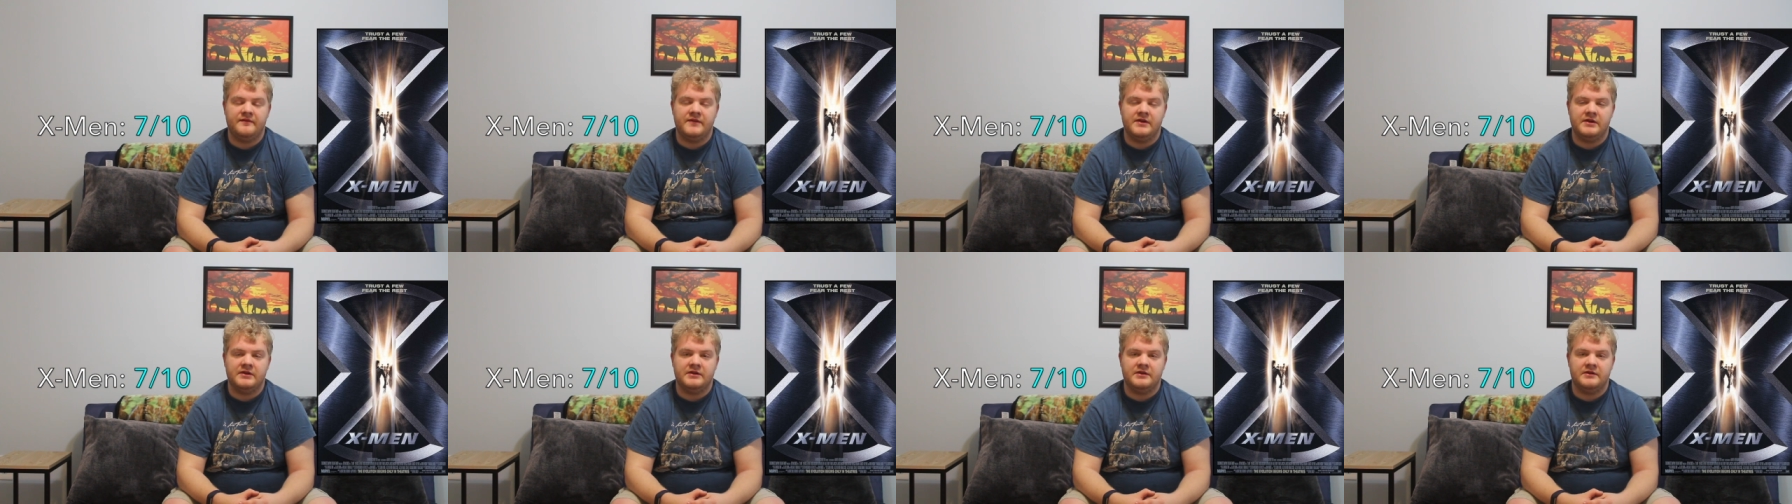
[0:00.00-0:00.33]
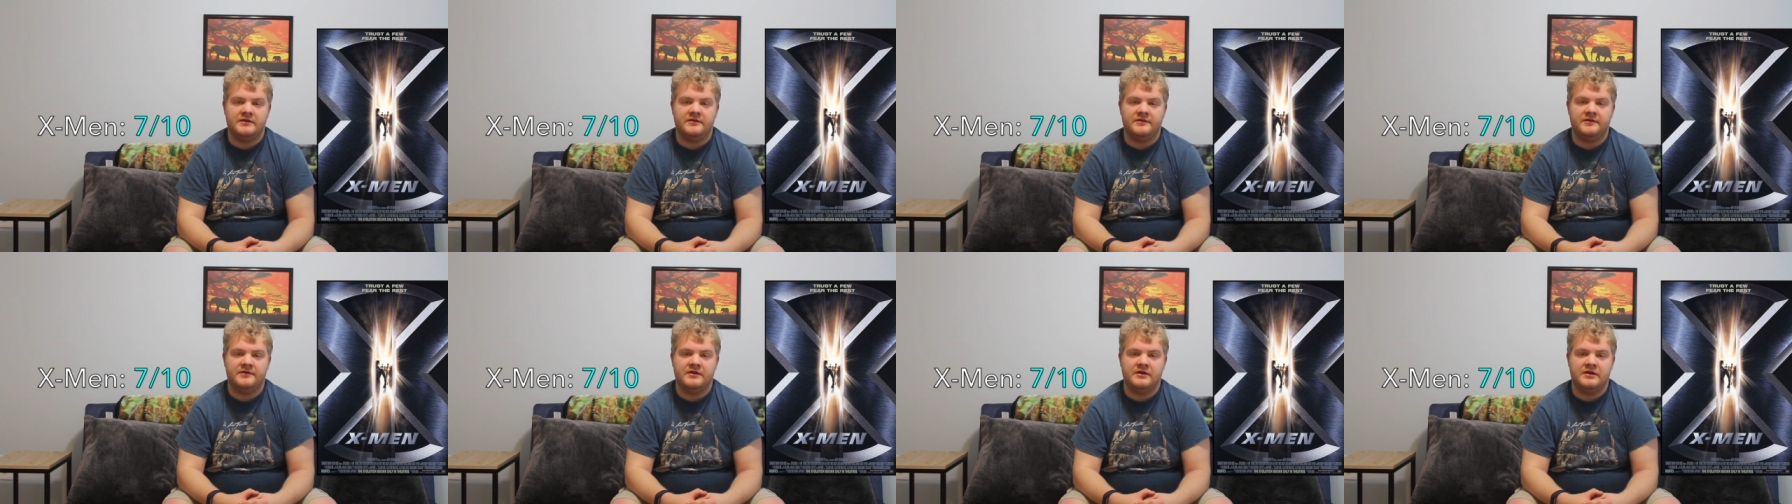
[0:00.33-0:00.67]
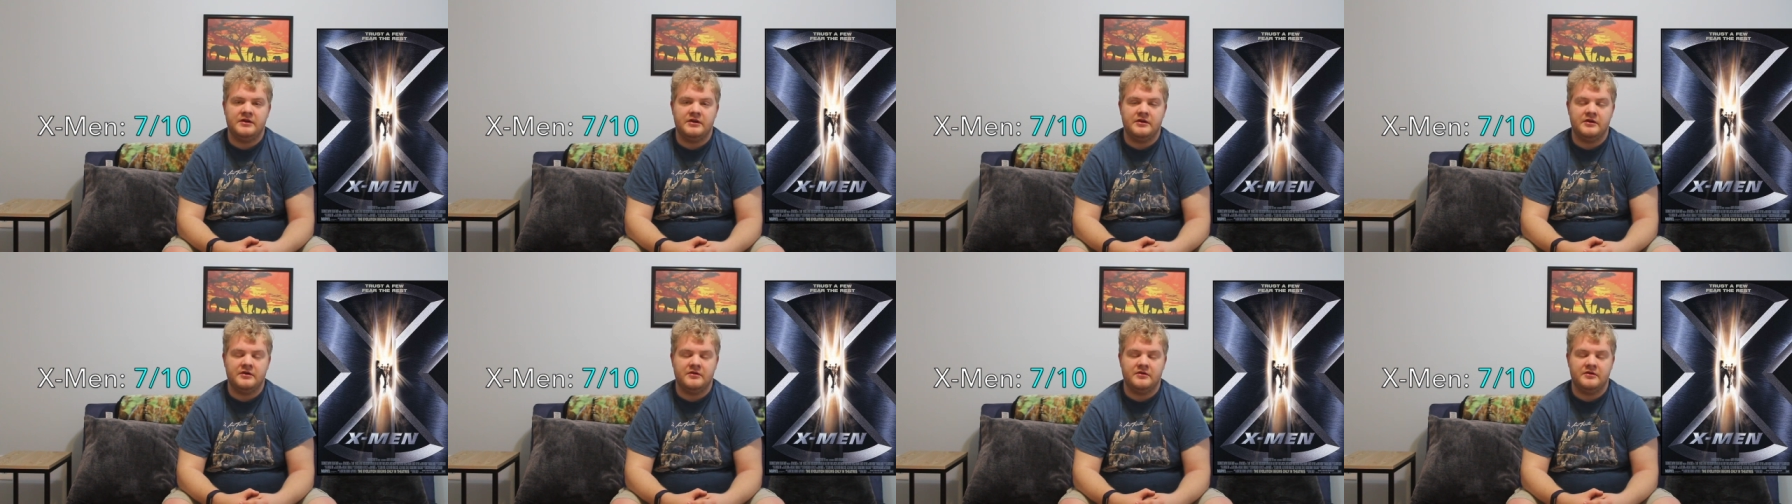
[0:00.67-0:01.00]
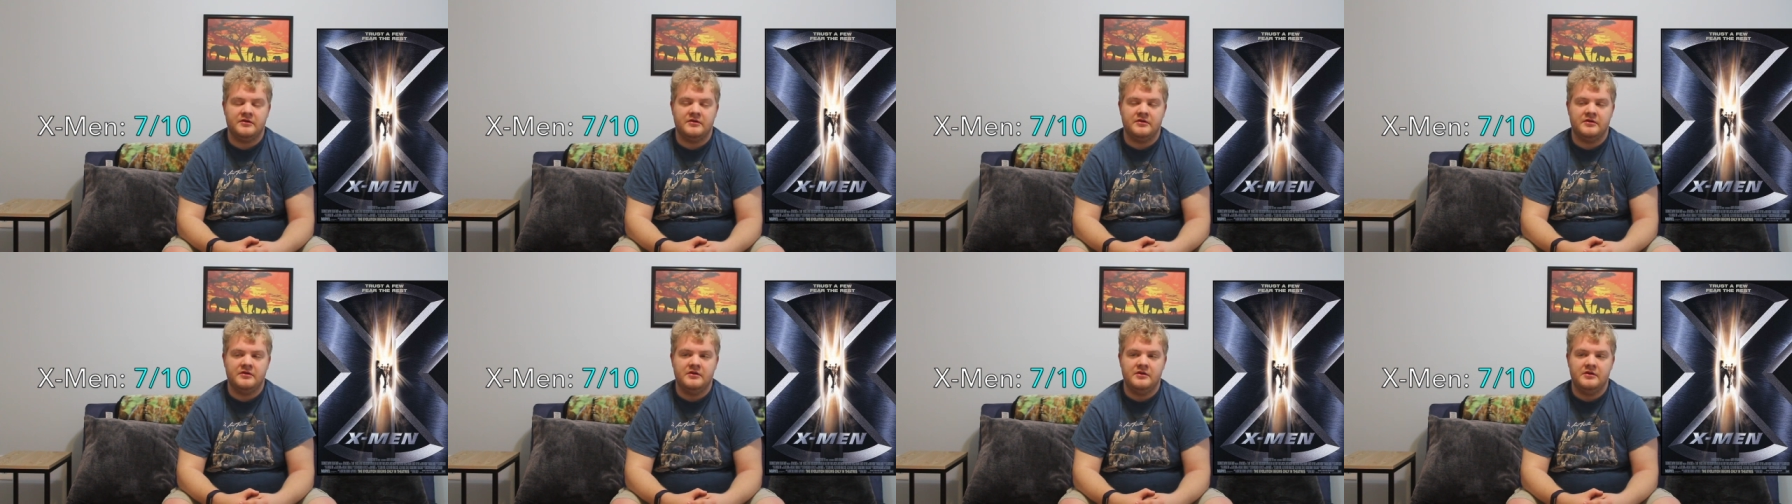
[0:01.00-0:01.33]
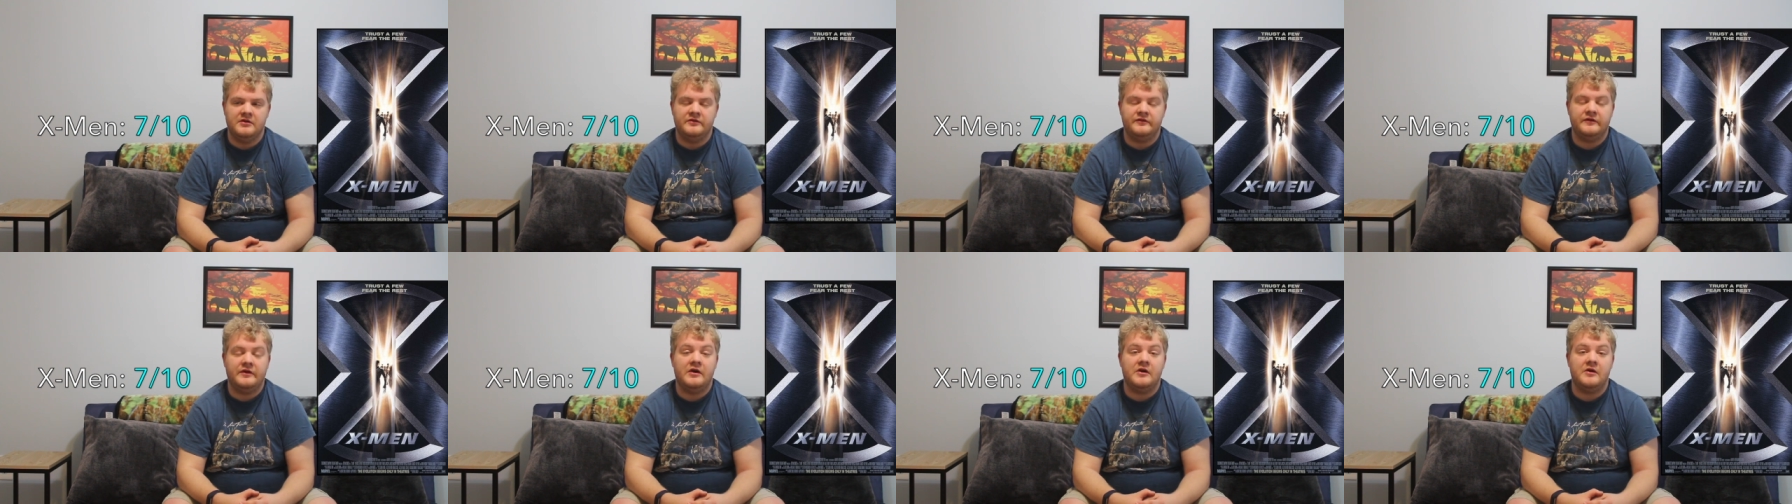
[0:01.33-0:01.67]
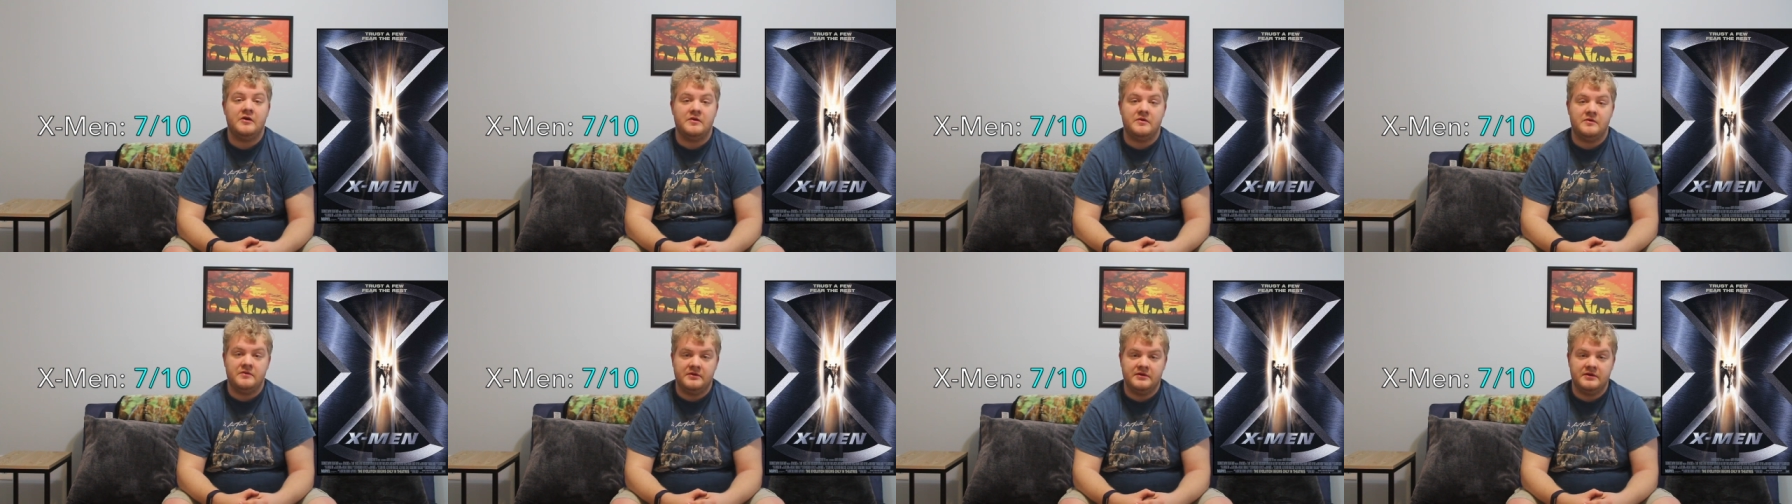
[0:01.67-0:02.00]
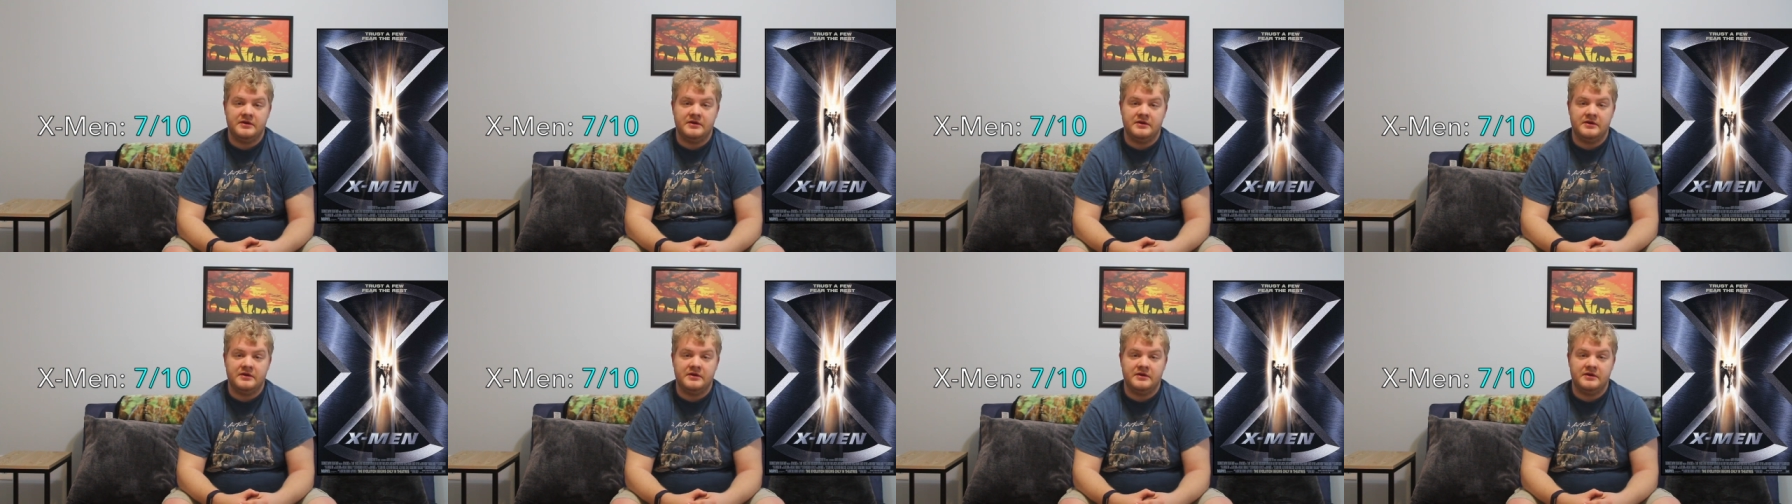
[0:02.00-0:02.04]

villains in here, Toad.